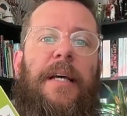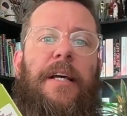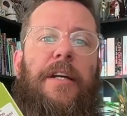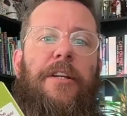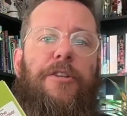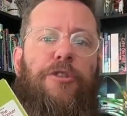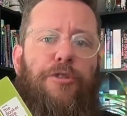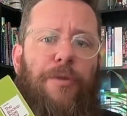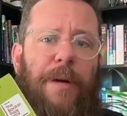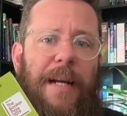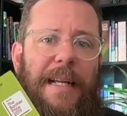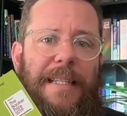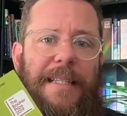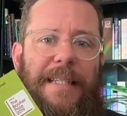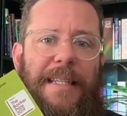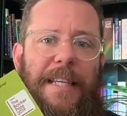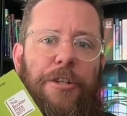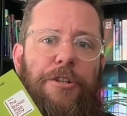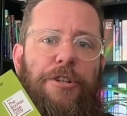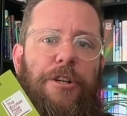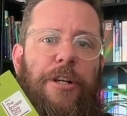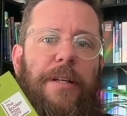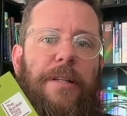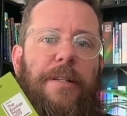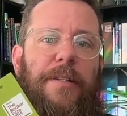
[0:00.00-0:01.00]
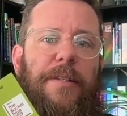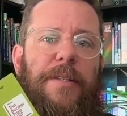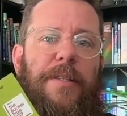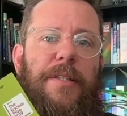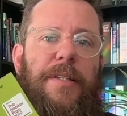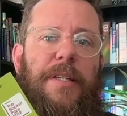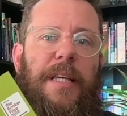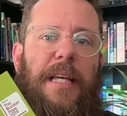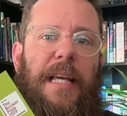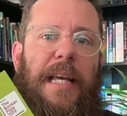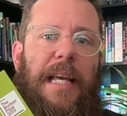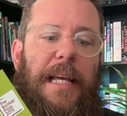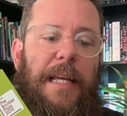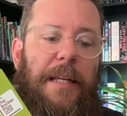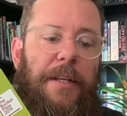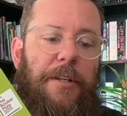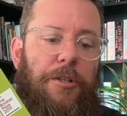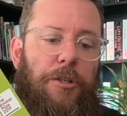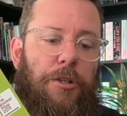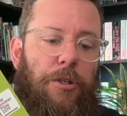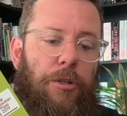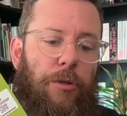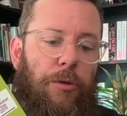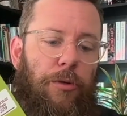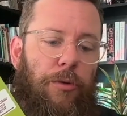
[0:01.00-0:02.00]
transitions
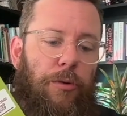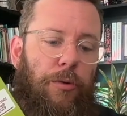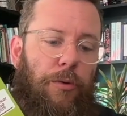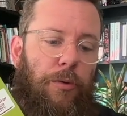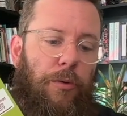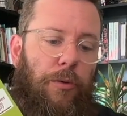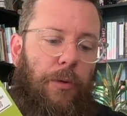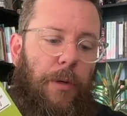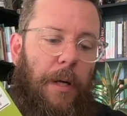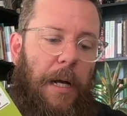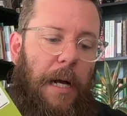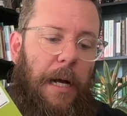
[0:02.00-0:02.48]
into